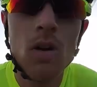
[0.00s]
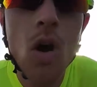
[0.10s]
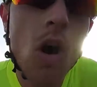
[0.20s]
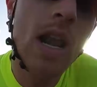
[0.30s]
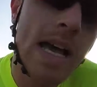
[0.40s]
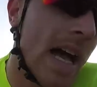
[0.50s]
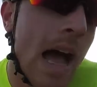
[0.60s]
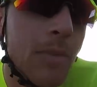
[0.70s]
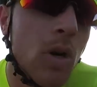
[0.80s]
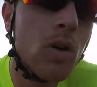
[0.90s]
or like
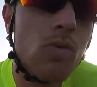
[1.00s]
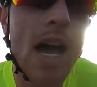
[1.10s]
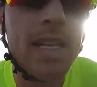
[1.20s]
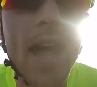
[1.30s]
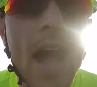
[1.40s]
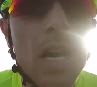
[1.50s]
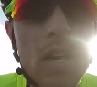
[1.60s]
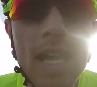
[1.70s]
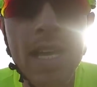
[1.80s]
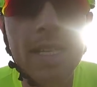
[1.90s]
I'm doing right
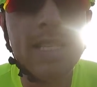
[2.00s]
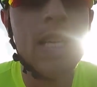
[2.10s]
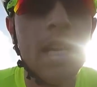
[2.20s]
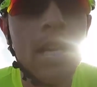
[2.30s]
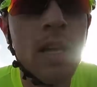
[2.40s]
now, and that's